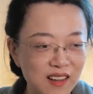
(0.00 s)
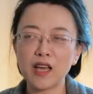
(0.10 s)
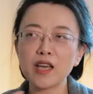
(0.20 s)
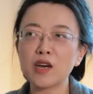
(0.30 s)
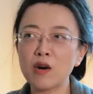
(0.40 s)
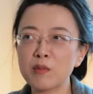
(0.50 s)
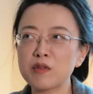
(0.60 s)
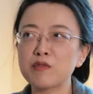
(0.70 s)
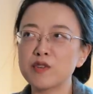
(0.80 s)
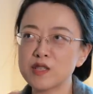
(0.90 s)
It got
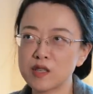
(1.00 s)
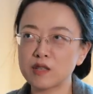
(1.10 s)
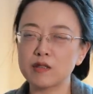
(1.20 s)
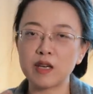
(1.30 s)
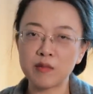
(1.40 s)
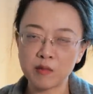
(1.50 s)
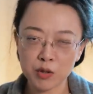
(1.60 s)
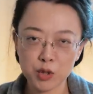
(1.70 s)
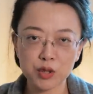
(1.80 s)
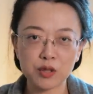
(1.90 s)
me physically,
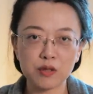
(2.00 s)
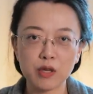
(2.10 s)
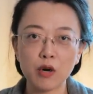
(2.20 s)
emotionally,